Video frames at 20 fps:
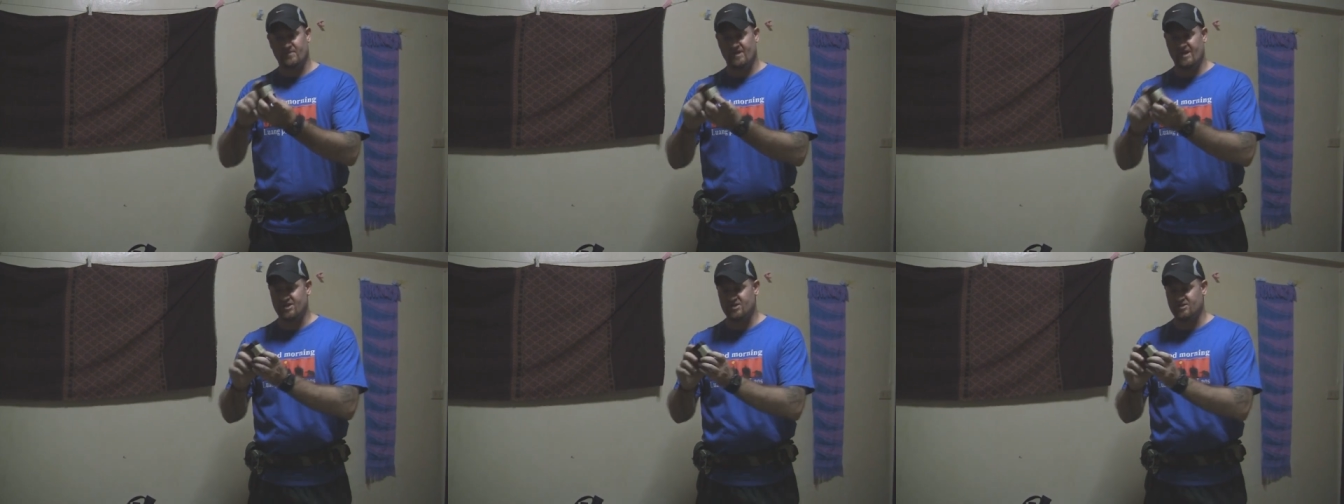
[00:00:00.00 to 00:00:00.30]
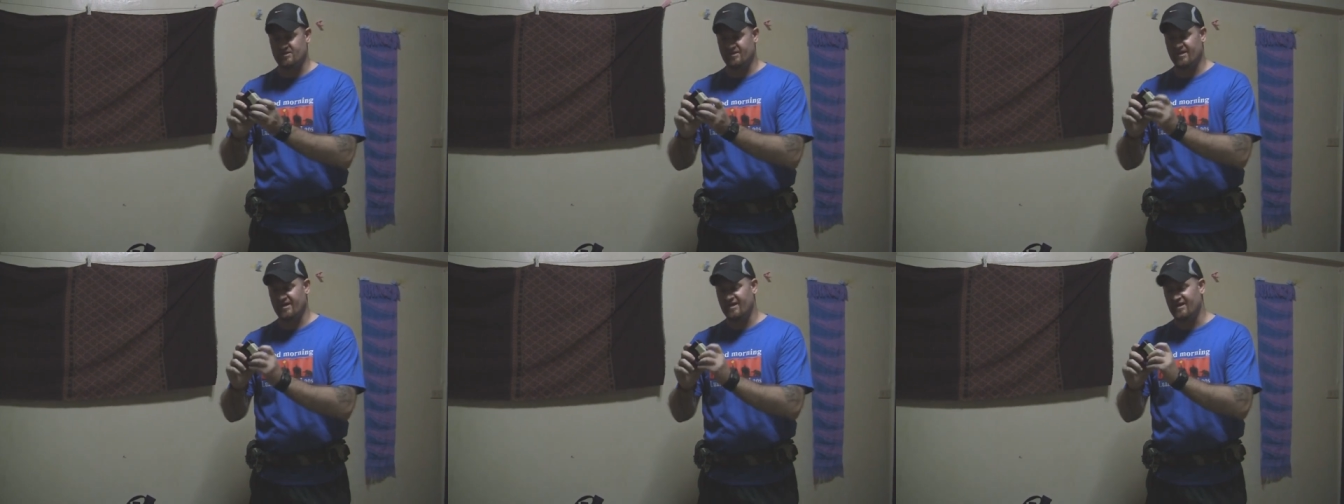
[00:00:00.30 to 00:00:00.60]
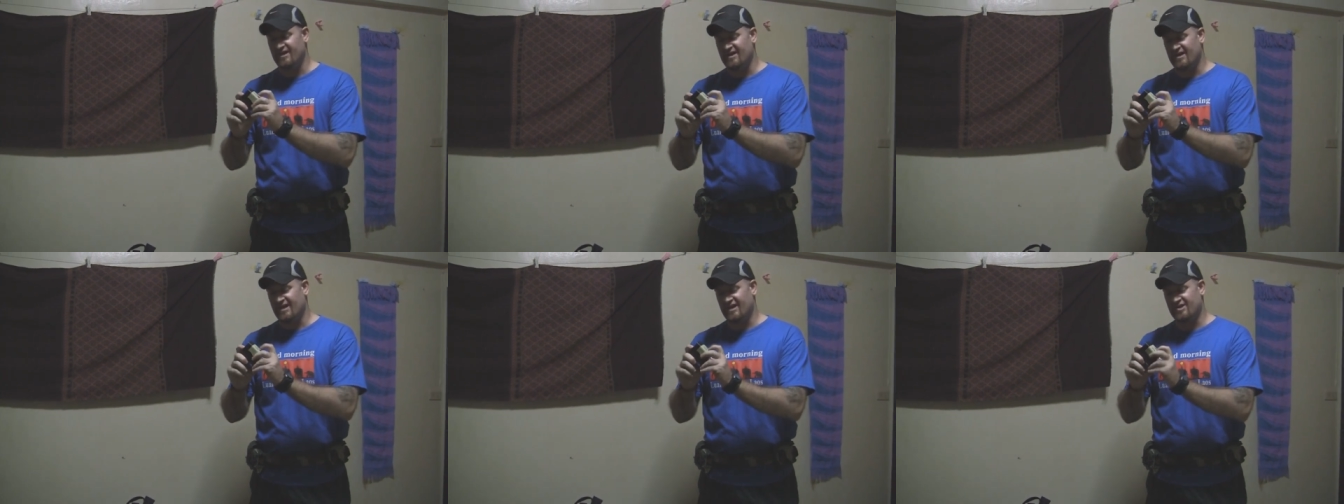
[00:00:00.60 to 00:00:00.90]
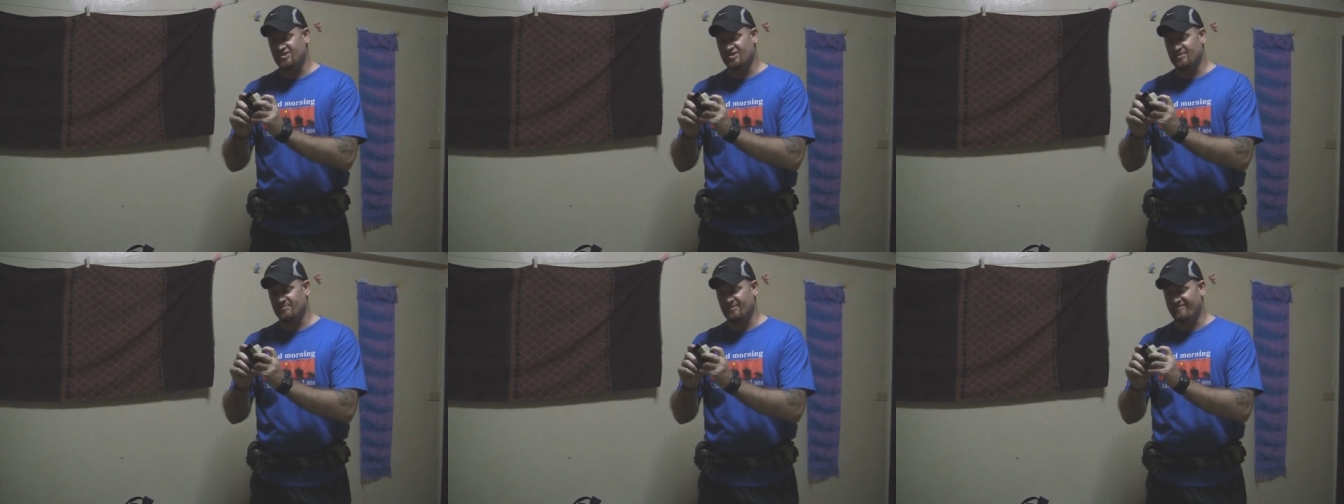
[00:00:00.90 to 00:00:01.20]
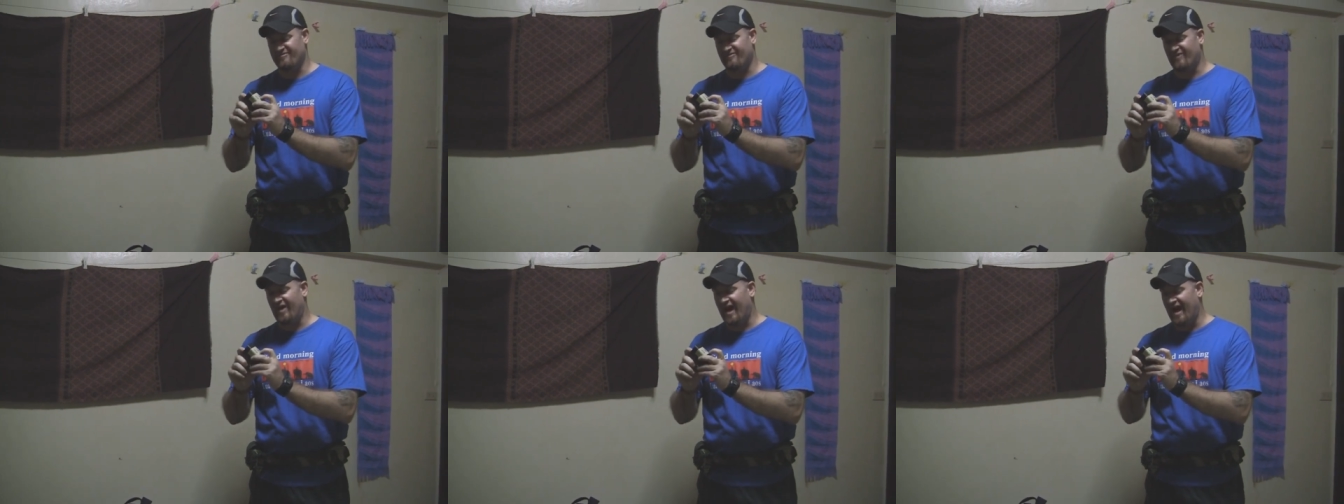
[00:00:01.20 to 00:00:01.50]
Actually, it should
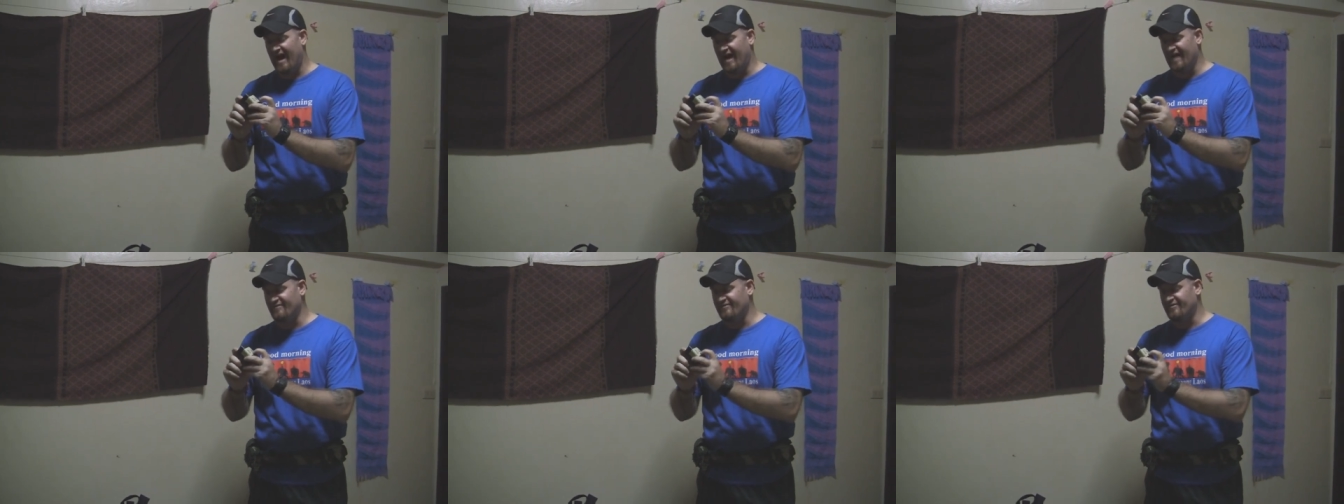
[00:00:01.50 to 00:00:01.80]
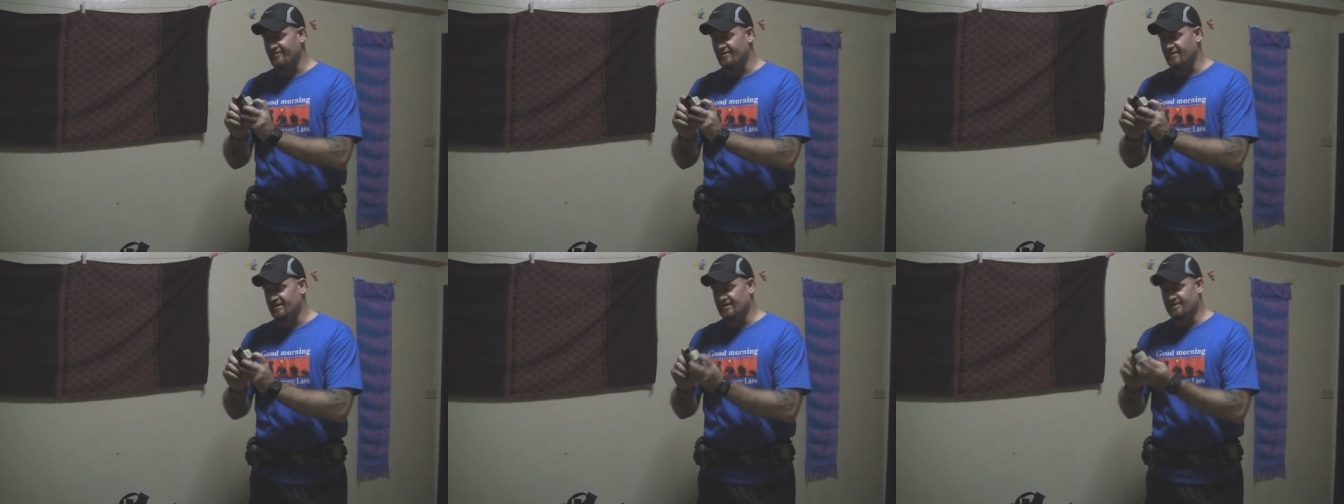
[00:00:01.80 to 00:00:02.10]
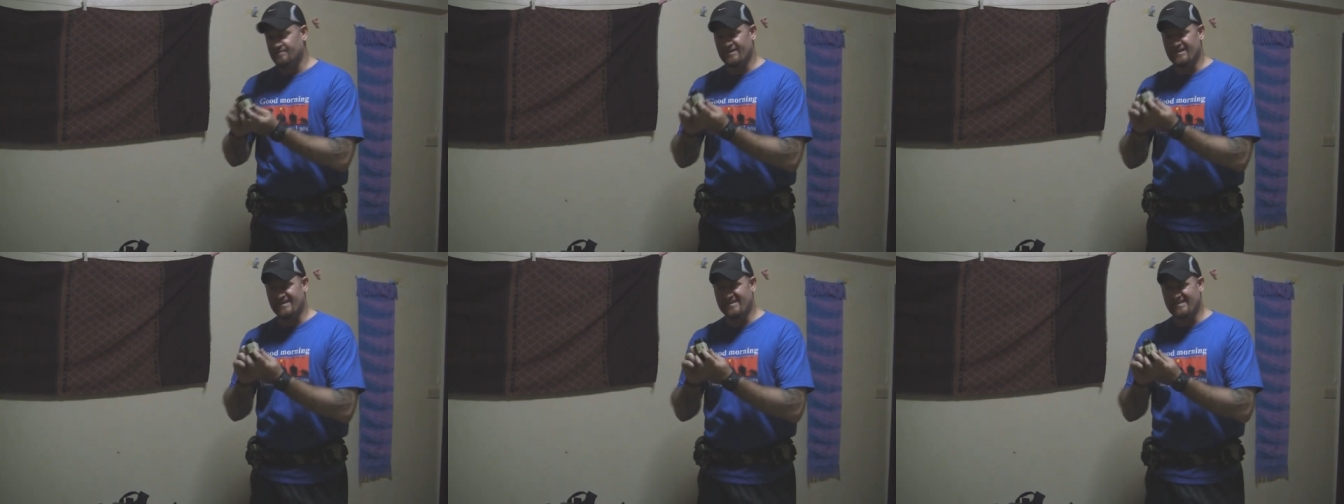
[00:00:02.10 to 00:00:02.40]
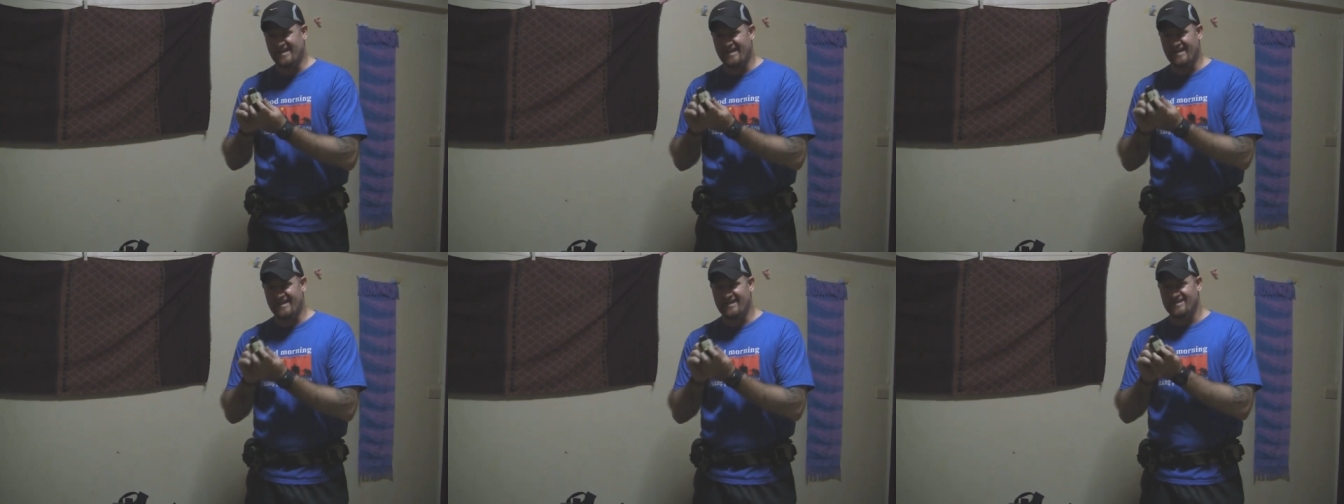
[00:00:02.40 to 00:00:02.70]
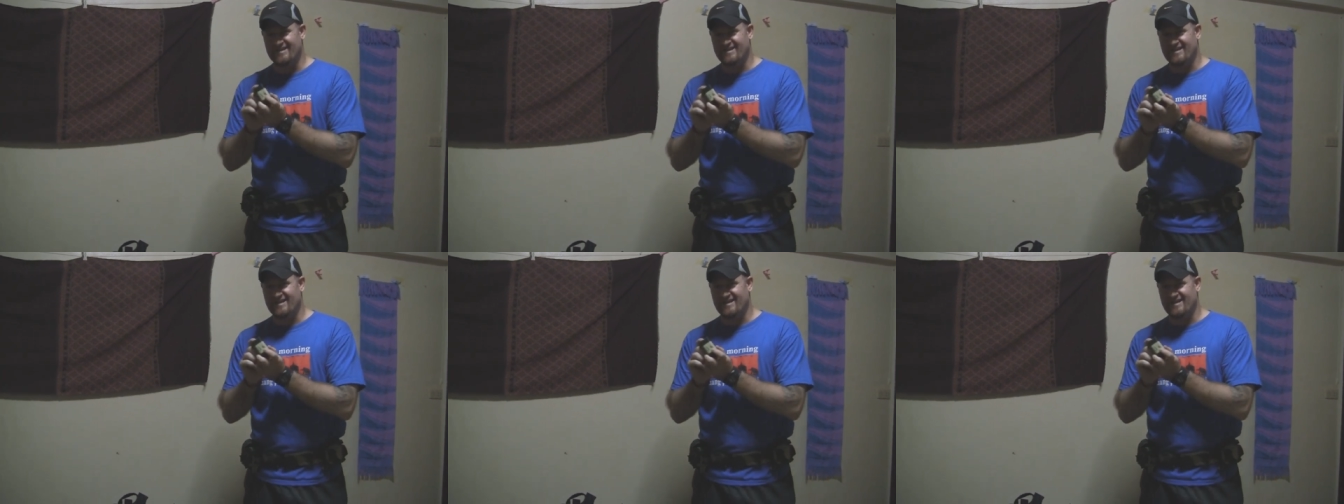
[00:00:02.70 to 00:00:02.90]
be 5 because I